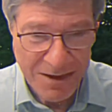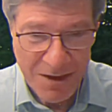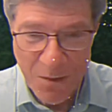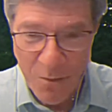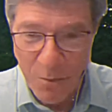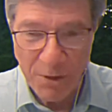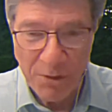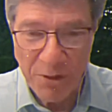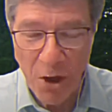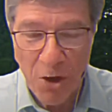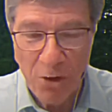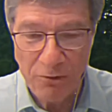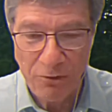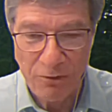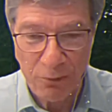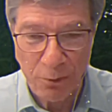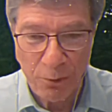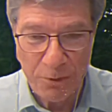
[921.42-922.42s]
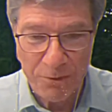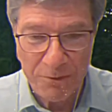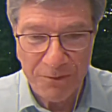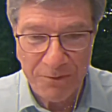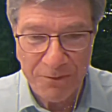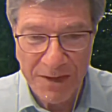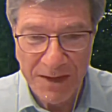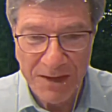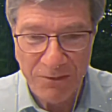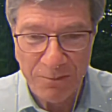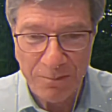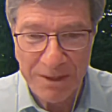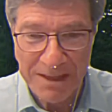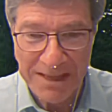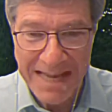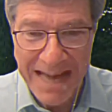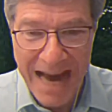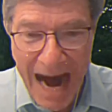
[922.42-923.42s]
with all sorts of things,
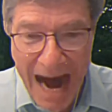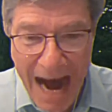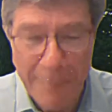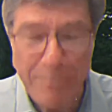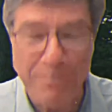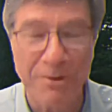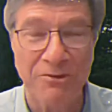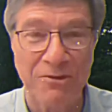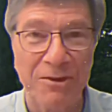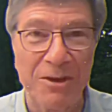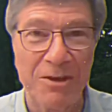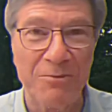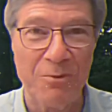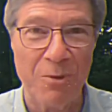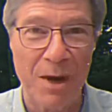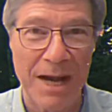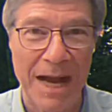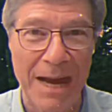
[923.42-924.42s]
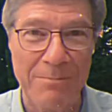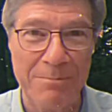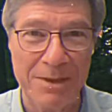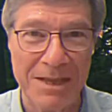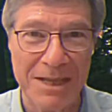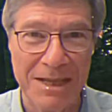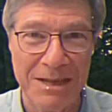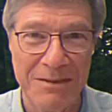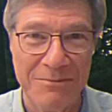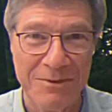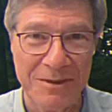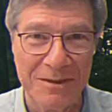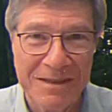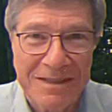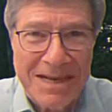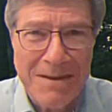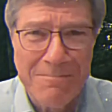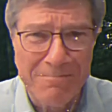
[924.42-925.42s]
but the opposite of what I believed,
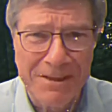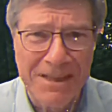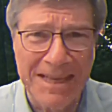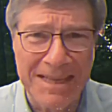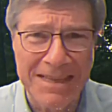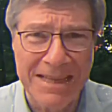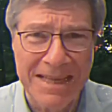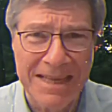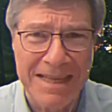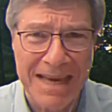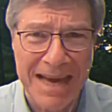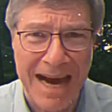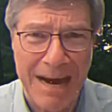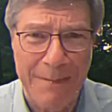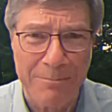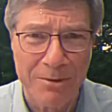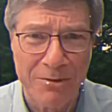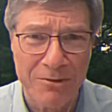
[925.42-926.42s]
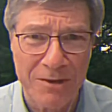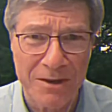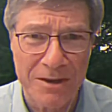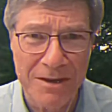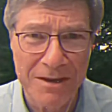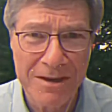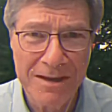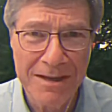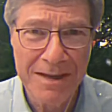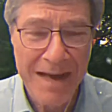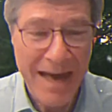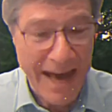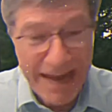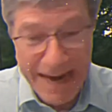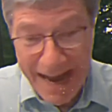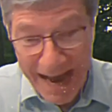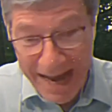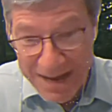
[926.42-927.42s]
completely the opposite.
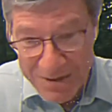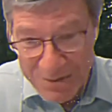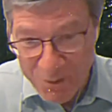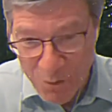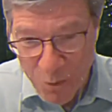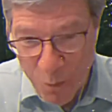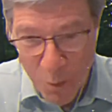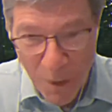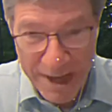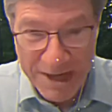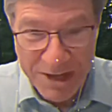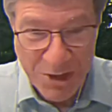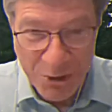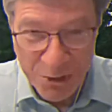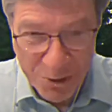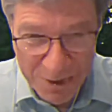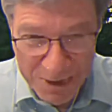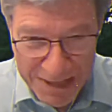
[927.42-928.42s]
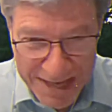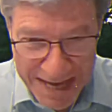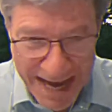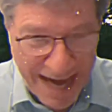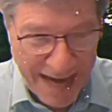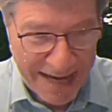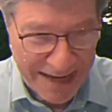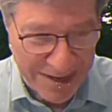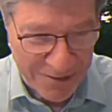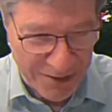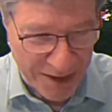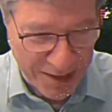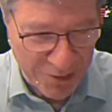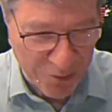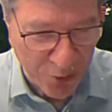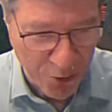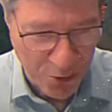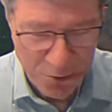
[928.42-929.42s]
And I quit early on, as I
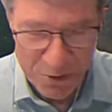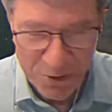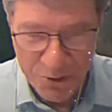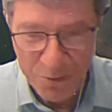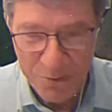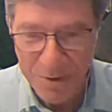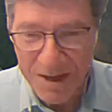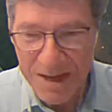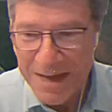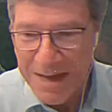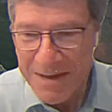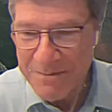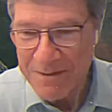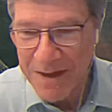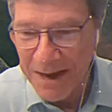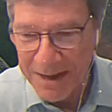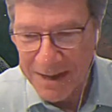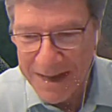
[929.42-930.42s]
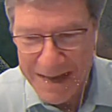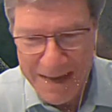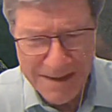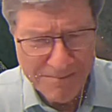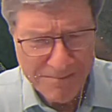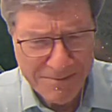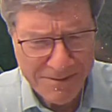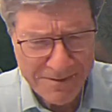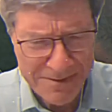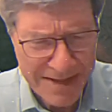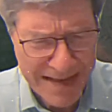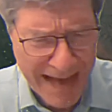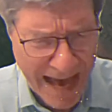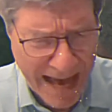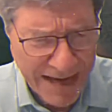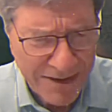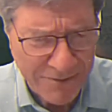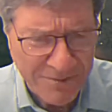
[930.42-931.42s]
told you, in the
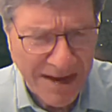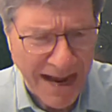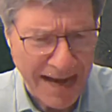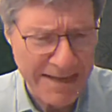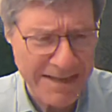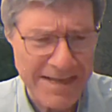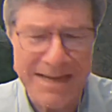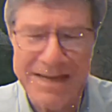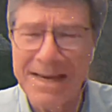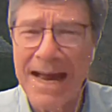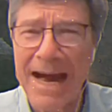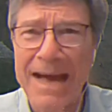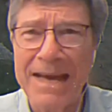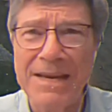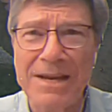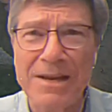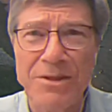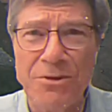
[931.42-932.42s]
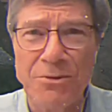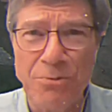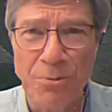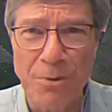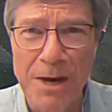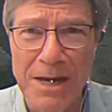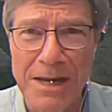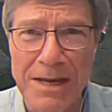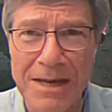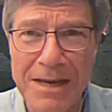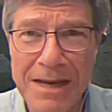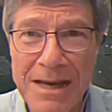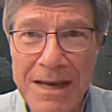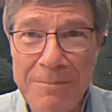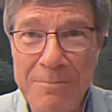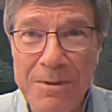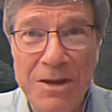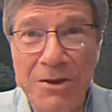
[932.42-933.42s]
end of 1993,
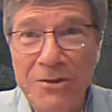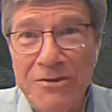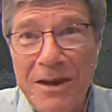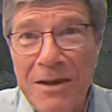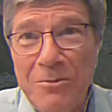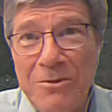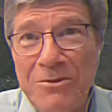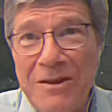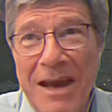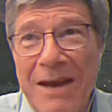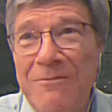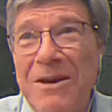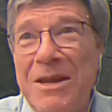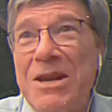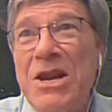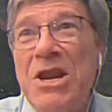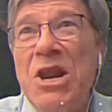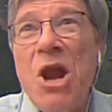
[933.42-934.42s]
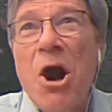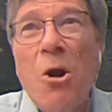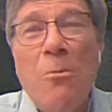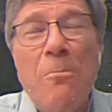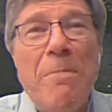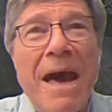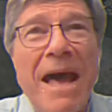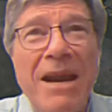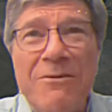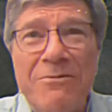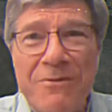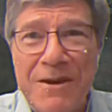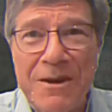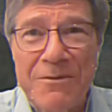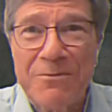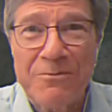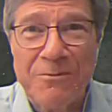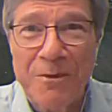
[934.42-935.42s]
because I was having no
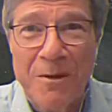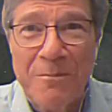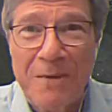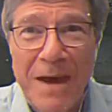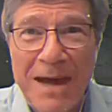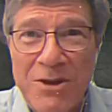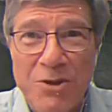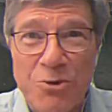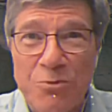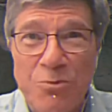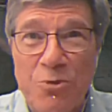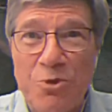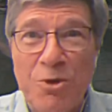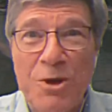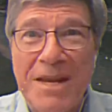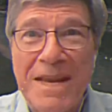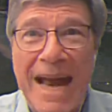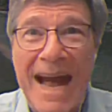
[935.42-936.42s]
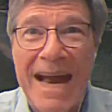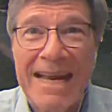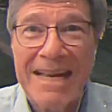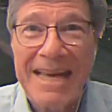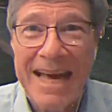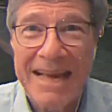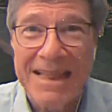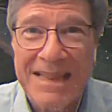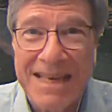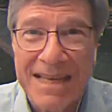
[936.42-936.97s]
benefit from, I could not get the